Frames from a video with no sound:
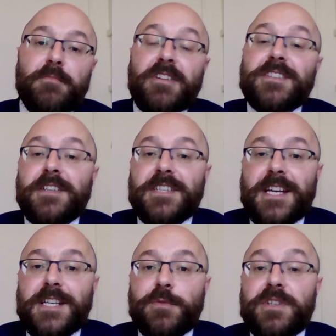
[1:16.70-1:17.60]
Precedent
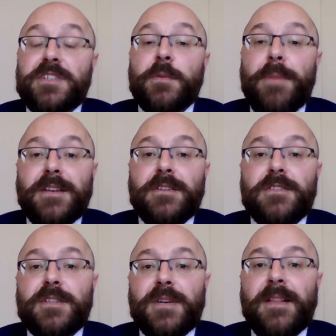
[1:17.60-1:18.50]
H which is
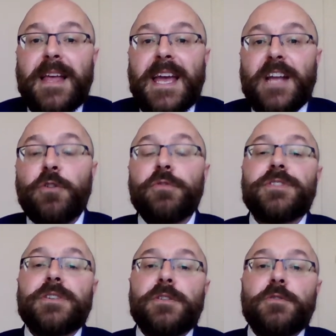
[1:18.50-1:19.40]
appended to it in order
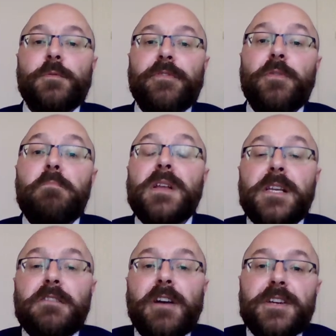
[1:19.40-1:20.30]
to
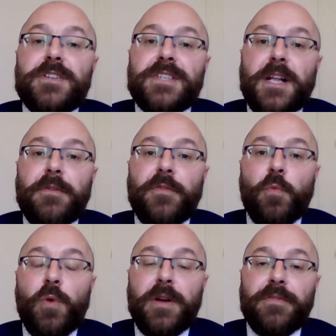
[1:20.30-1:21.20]
familiarise yourself
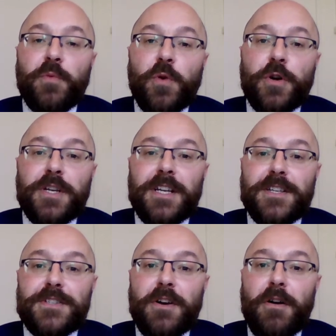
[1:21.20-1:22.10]
with the
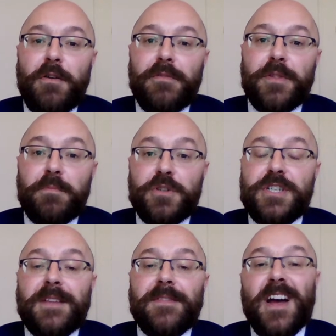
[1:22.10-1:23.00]
workings of the
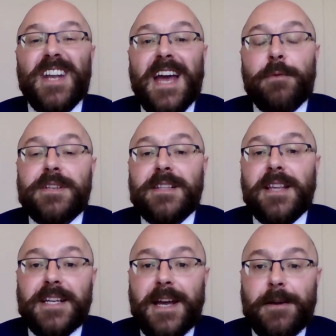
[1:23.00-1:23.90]
budget and how it's
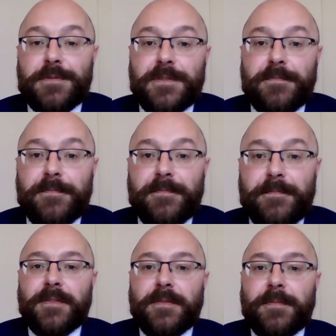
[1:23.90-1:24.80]
laid out.
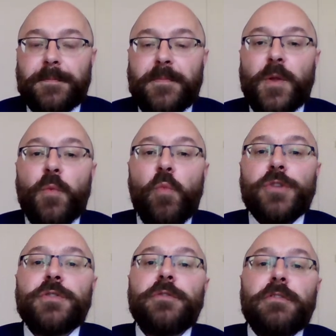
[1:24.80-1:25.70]

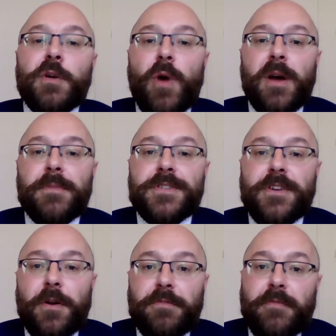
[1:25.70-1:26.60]
What other requirements
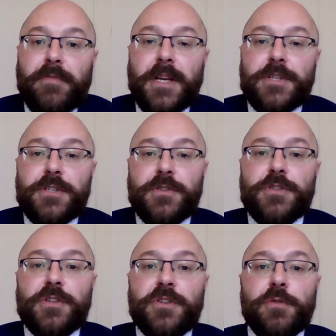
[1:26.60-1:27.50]
are there in relation
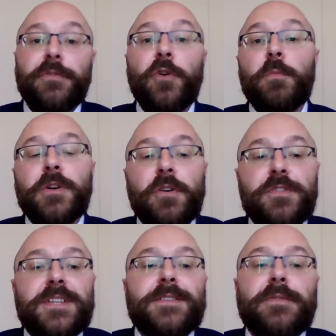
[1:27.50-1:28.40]
to form and
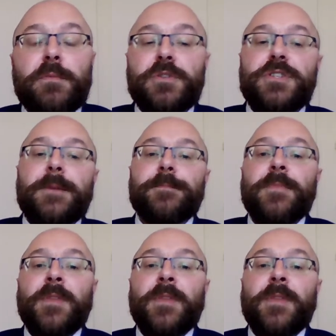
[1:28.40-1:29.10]
content of the budget?